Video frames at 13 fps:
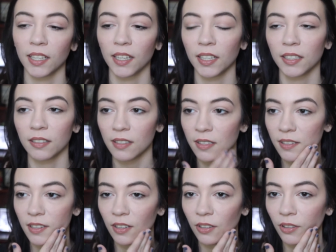It
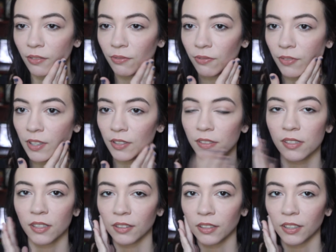still feels
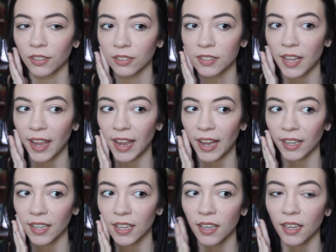a little
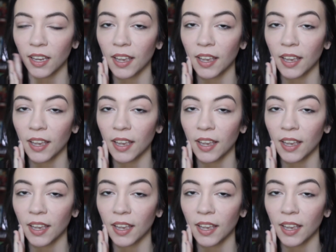tacky,